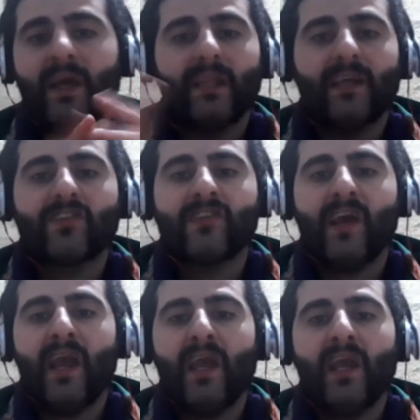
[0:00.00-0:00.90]
Let's
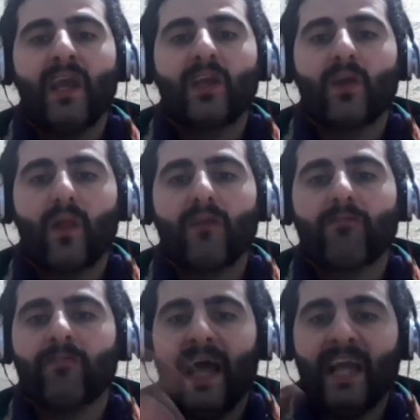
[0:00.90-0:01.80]
say you love
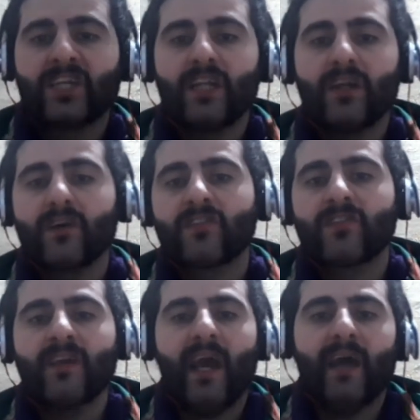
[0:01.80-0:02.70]
flashy
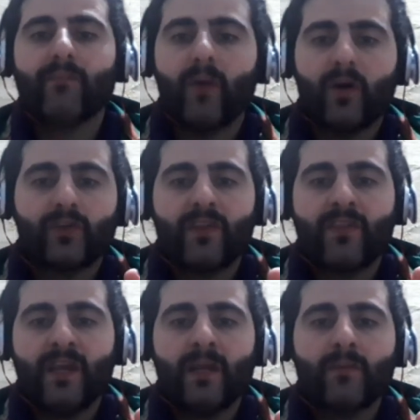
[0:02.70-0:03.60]
looks and modern
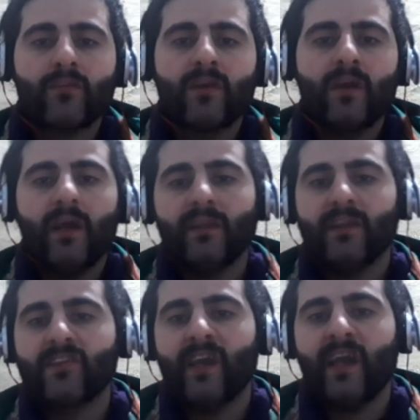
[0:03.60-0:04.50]
themes. In
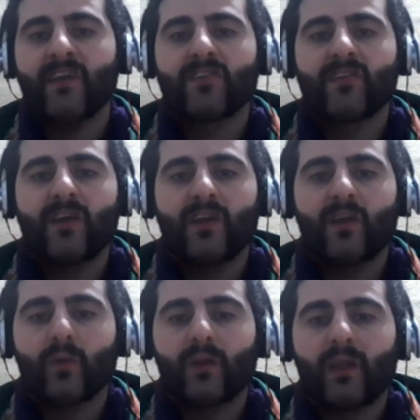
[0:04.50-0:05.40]
this case,
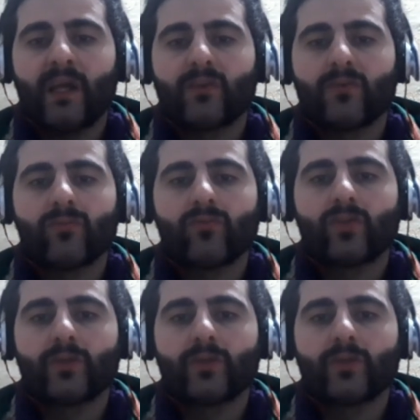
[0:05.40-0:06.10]
you would like to choose